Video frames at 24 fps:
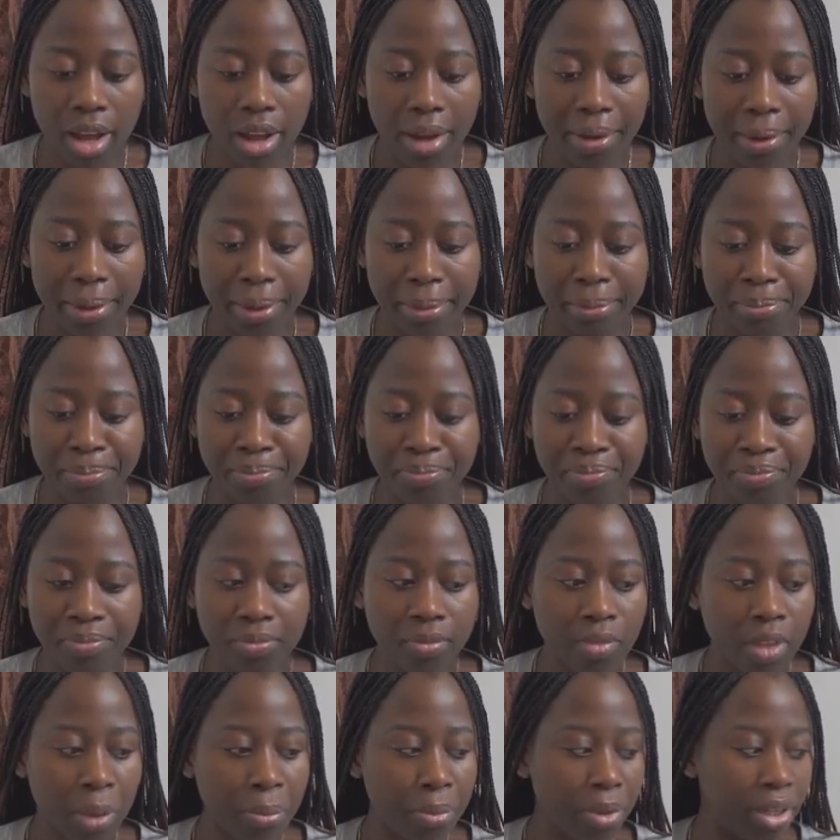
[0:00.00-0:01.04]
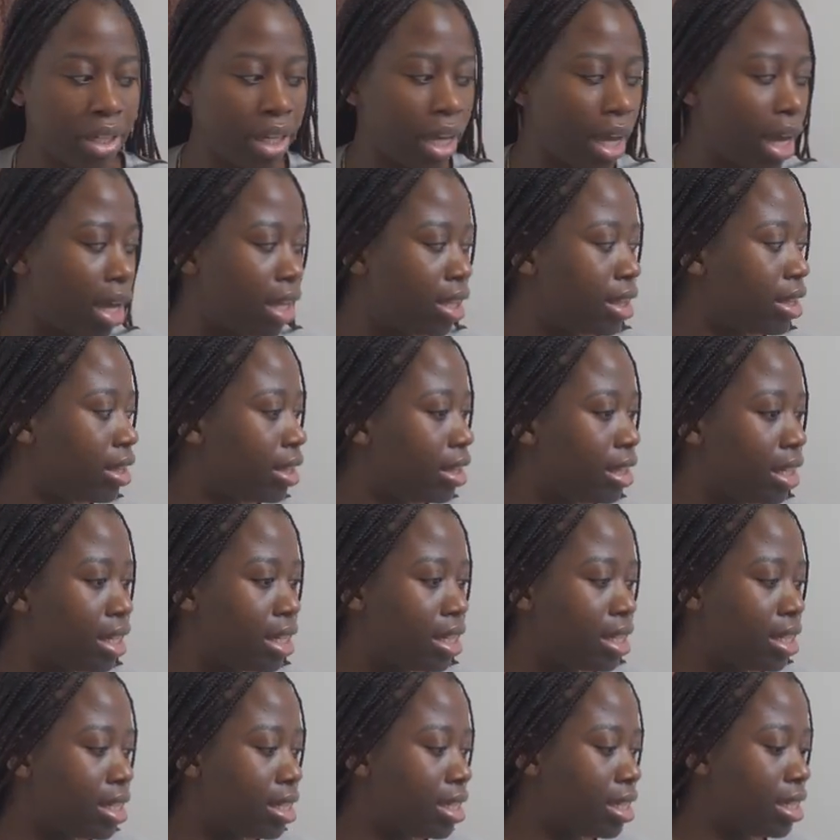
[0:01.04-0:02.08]
Um, but yeah,
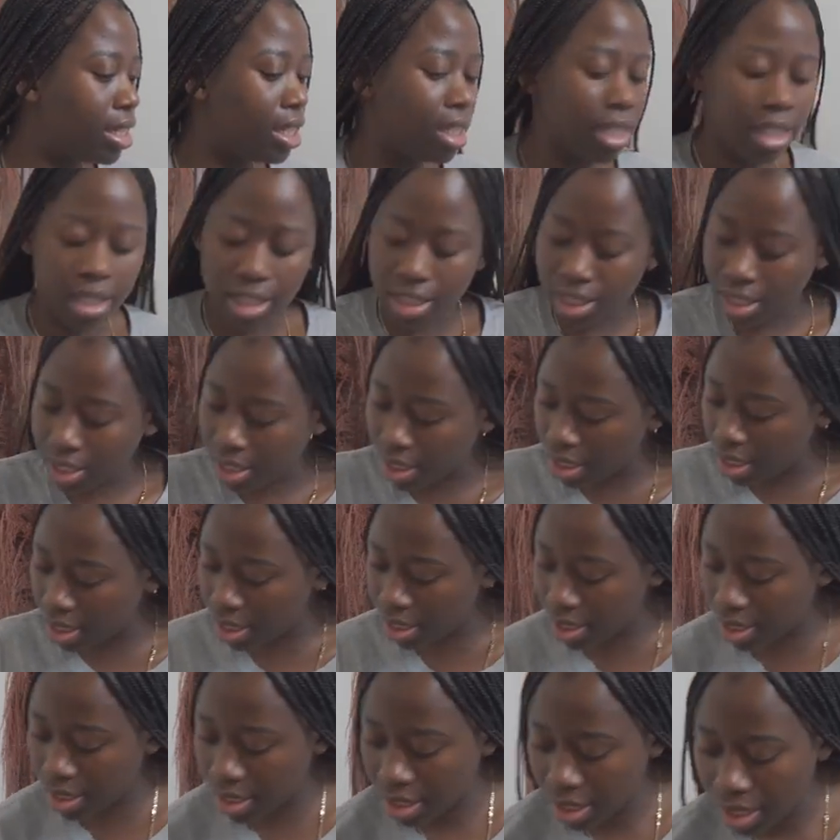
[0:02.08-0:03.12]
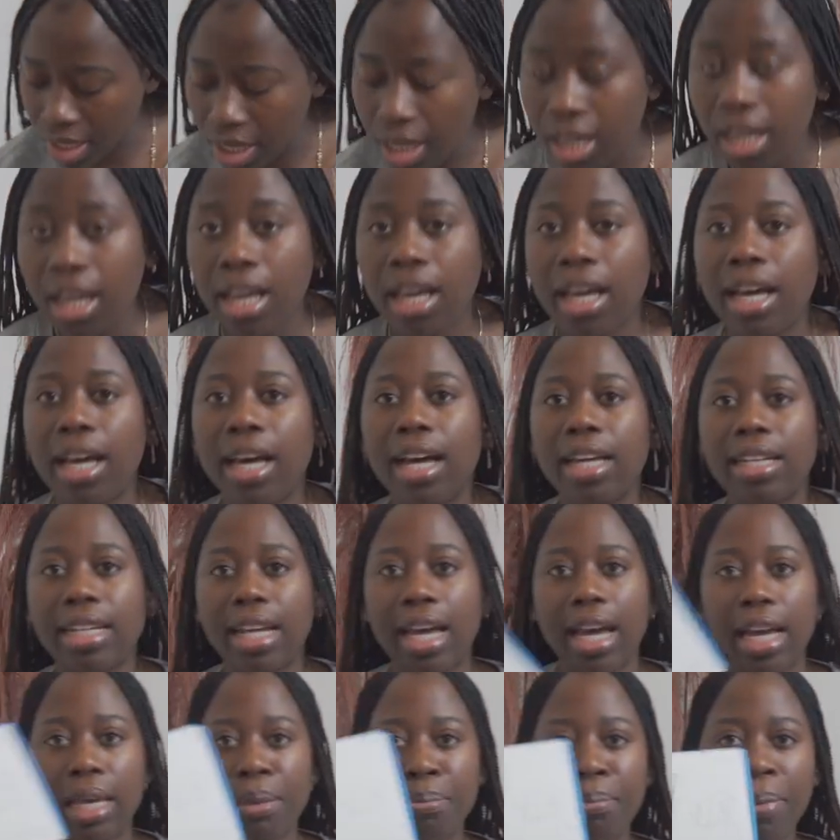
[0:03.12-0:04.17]
this is an
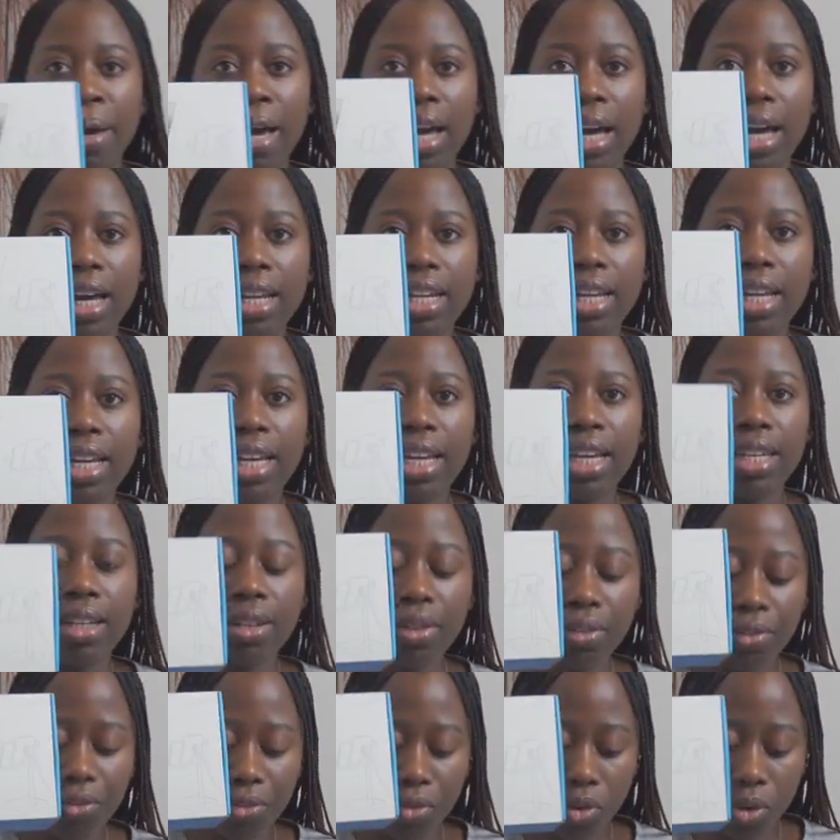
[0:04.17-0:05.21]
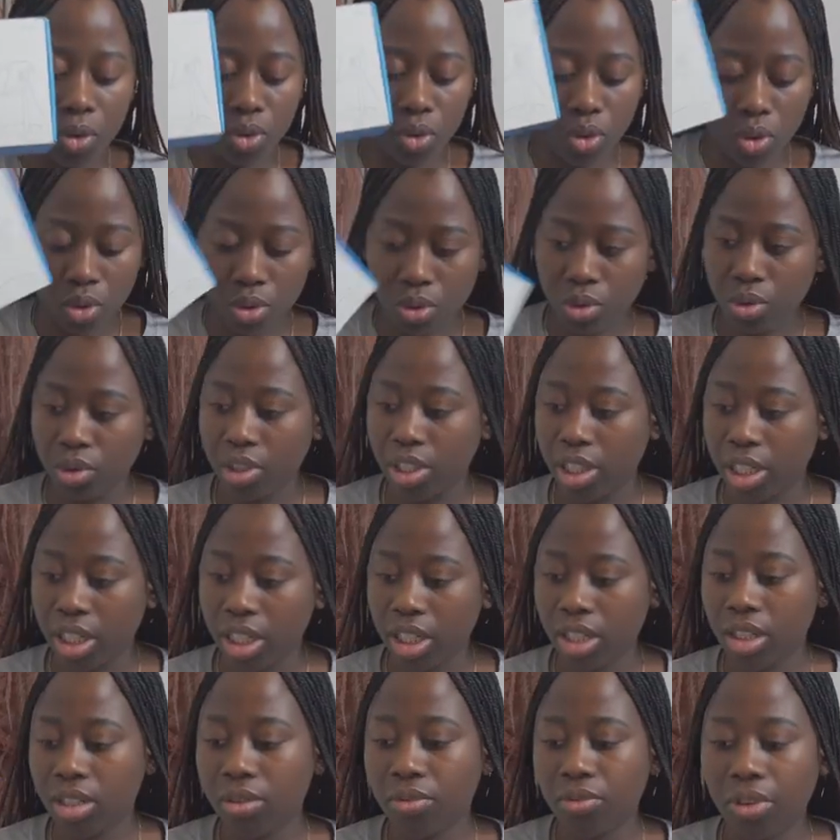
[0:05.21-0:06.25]
iPad and a phone order,
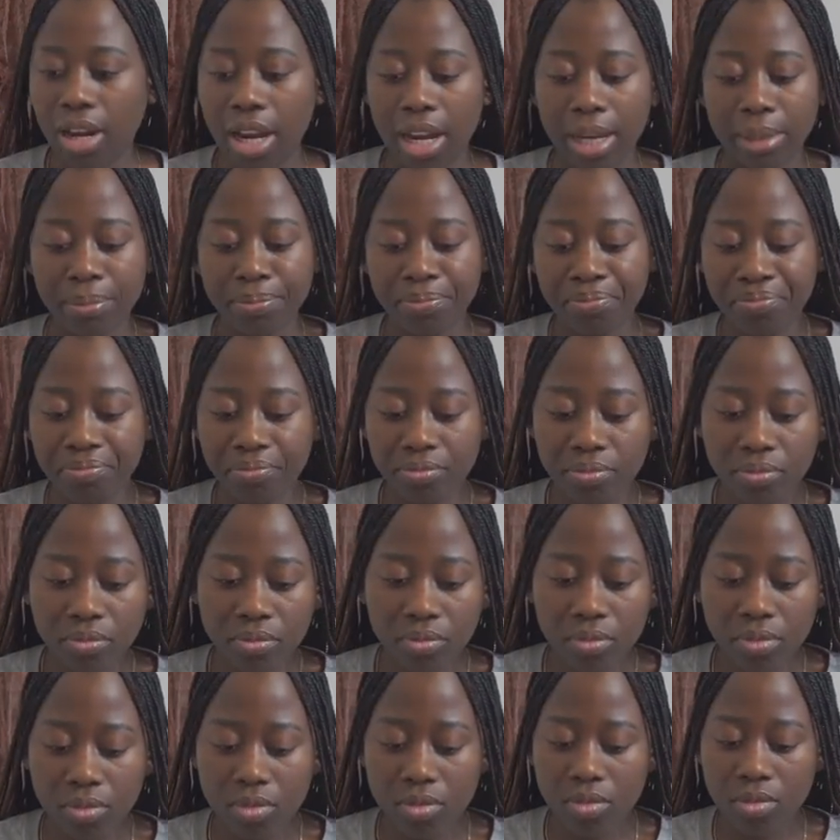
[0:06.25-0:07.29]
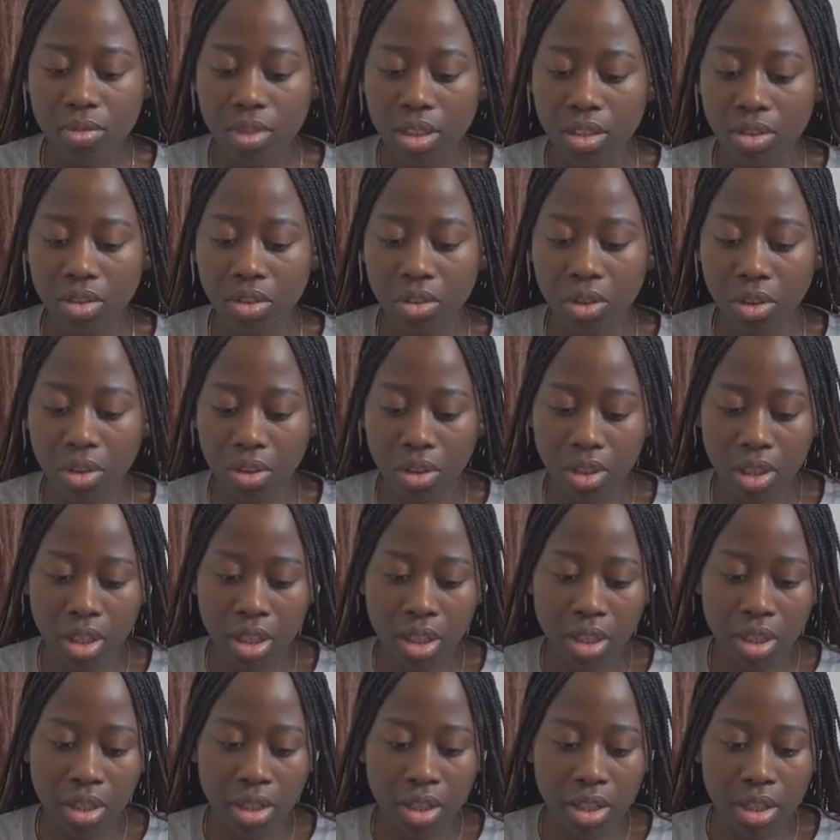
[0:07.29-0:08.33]
right? So
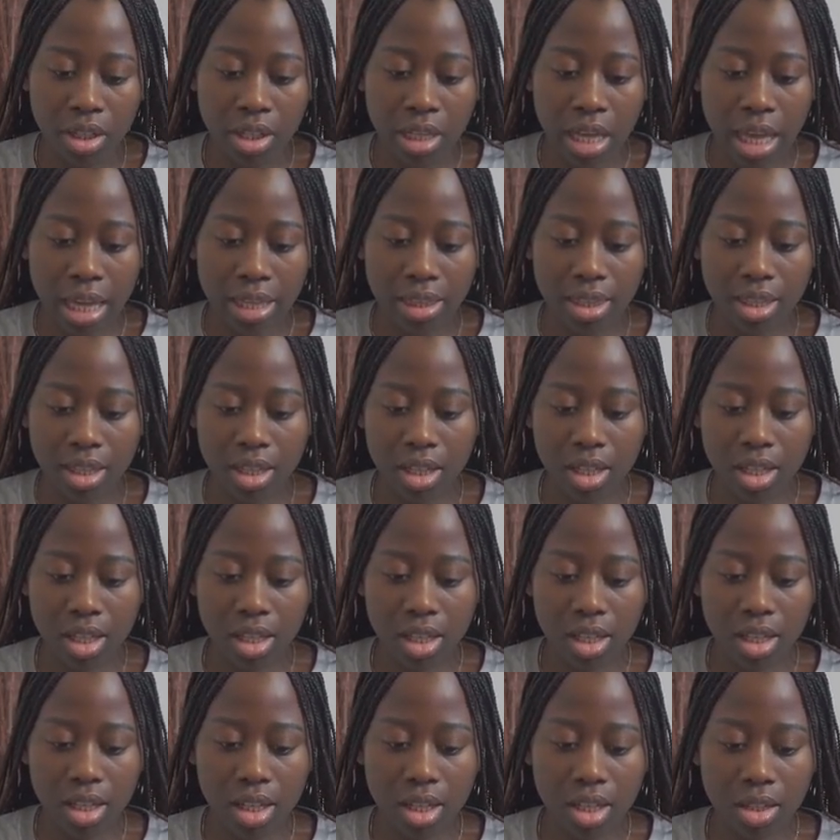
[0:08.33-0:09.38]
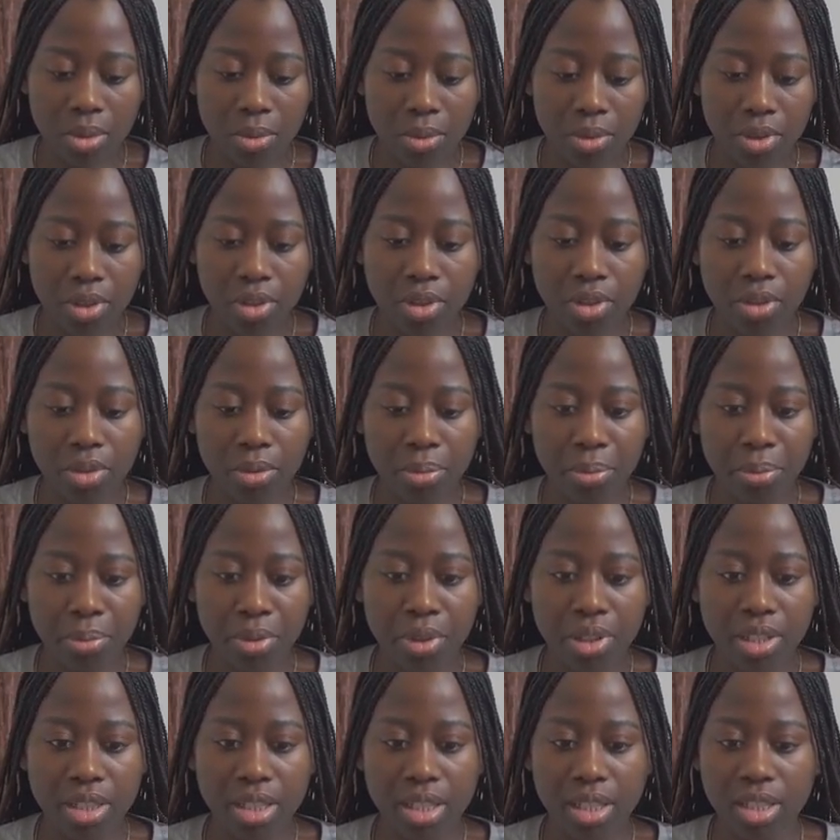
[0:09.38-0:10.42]
I think we're gonna
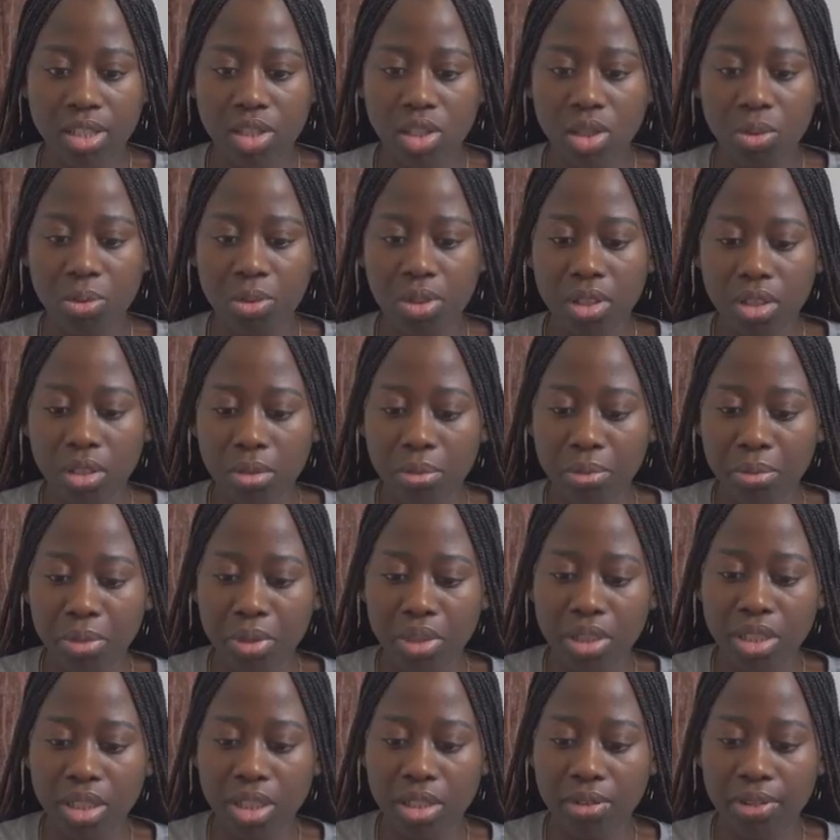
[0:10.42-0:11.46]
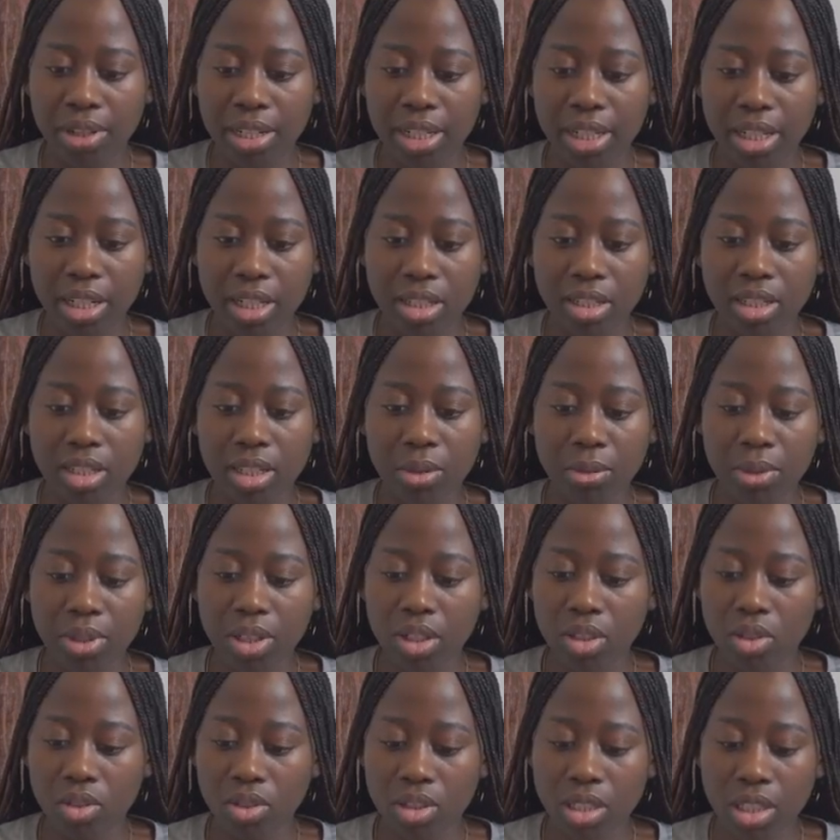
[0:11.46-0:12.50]
unbox it. Should we unbox it right now and see what
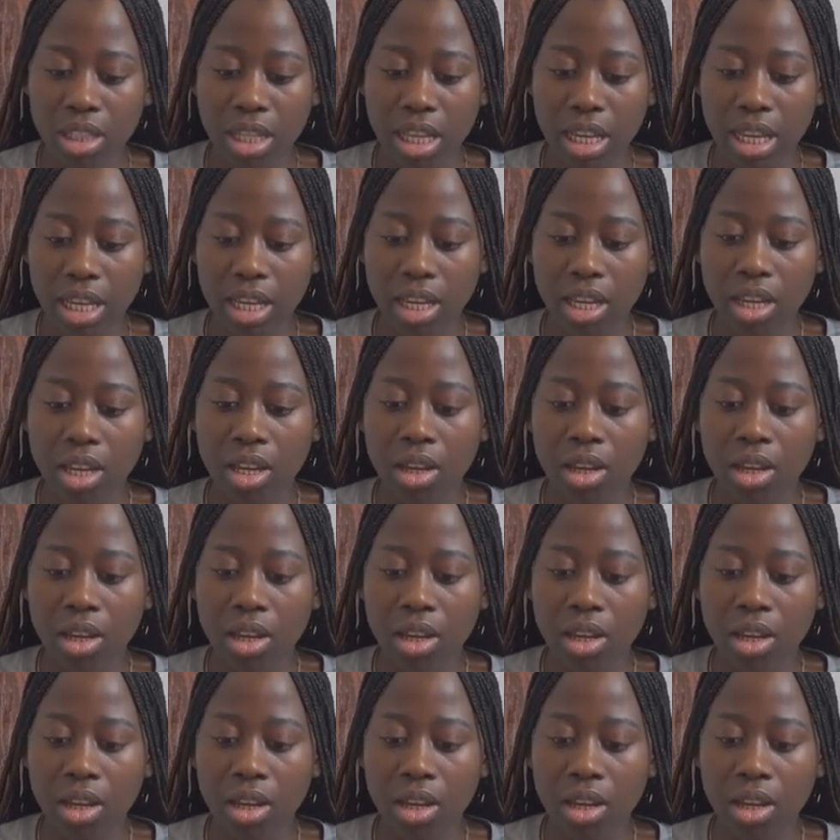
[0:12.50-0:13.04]
it looks like?